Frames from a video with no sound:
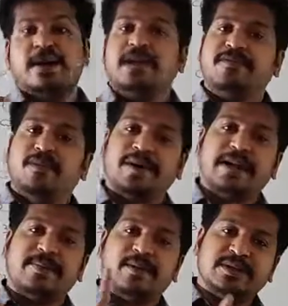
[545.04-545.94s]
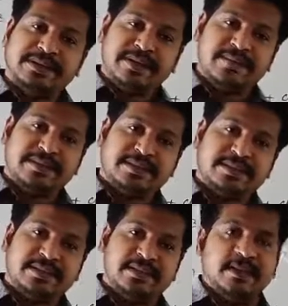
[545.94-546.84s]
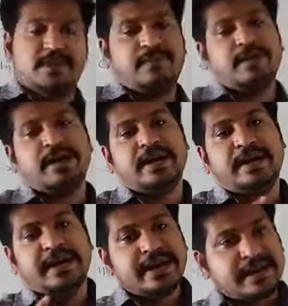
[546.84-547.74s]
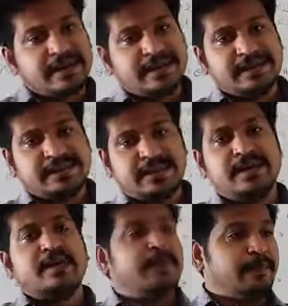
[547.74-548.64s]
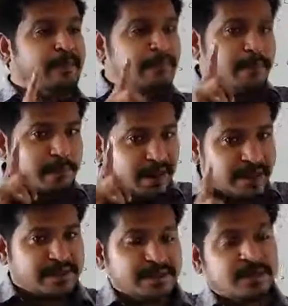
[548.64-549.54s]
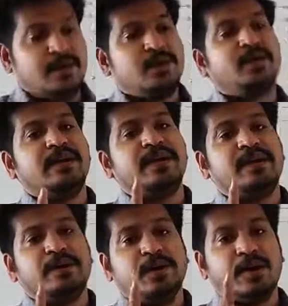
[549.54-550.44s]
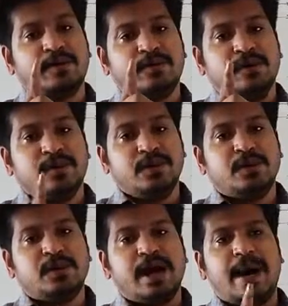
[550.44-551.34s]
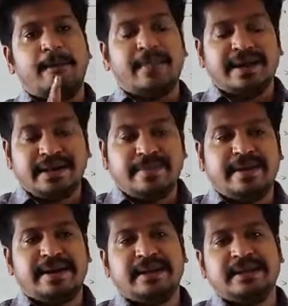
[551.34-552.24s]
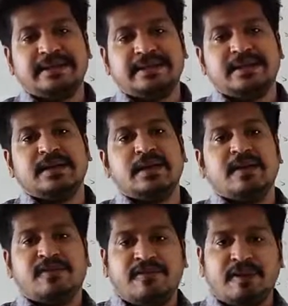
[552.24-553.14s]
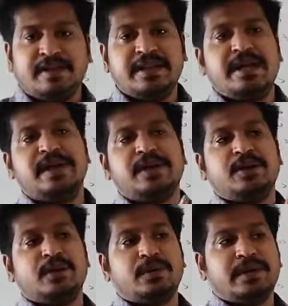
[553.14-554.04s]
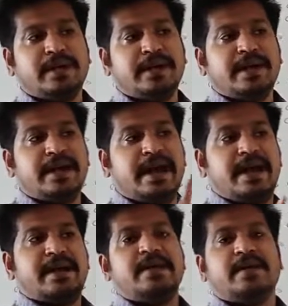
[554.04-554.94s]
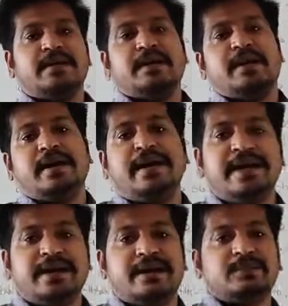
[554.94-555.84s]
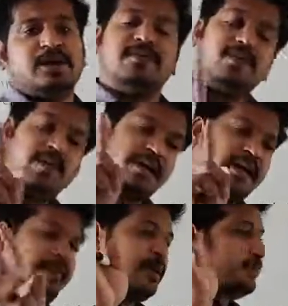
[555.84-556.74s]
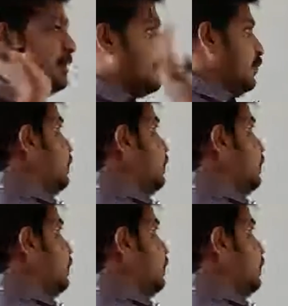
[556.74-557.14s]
If you get positive answer, if you get negative answer, but you have to do a mathematics. For that you have to take error in terms of only positive.